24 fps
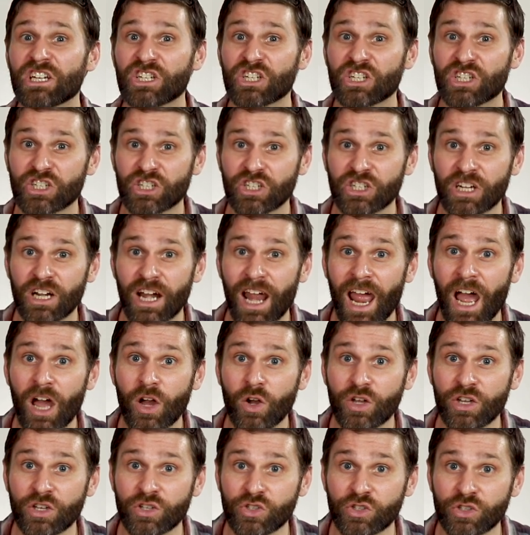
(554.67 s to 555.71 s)

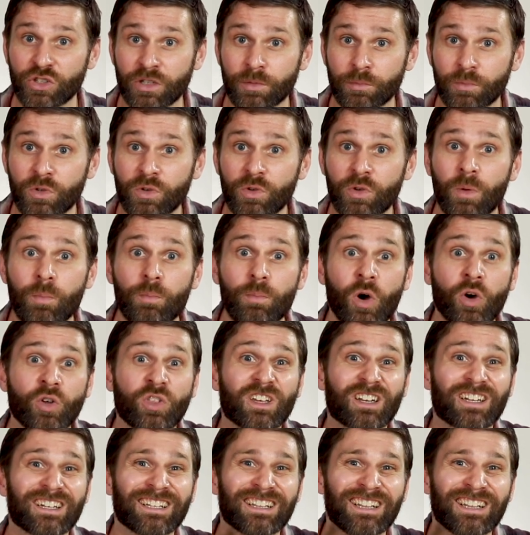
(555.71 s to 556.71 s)
Shigao and Zhimu both